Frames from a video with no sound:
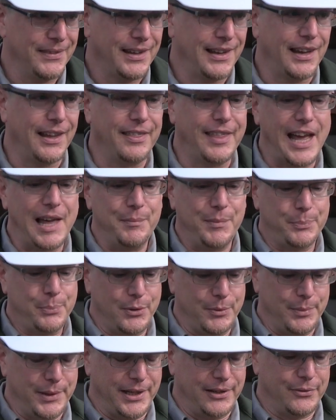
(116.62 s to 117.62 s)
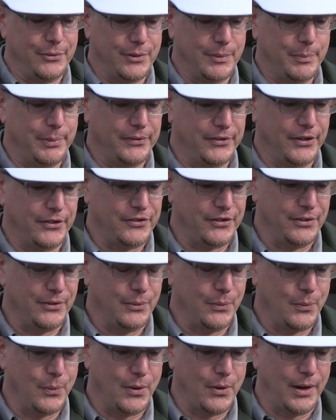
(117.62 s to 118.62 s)
and that put me into a position
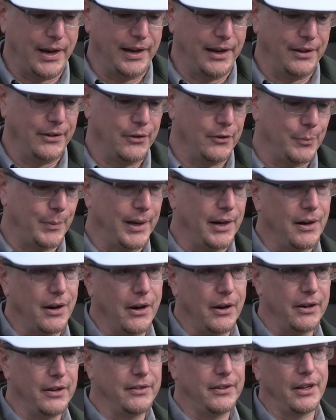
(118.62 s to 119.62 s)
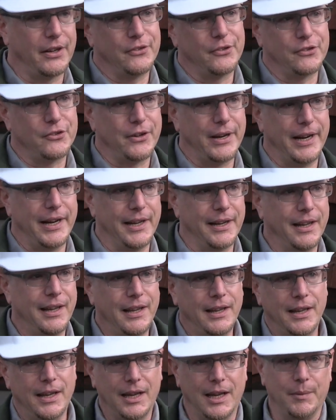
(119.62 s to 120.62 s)
where I could use my architecture training
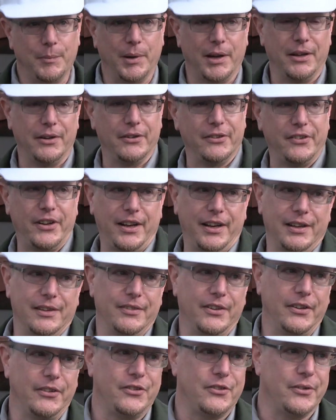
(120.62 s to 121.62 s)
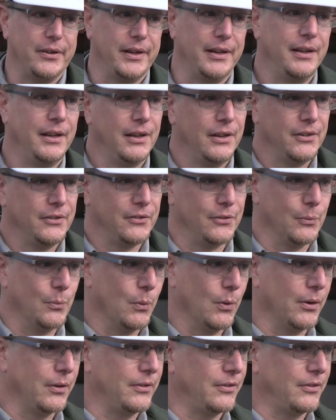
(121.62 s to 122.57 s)
and my understanding of history to work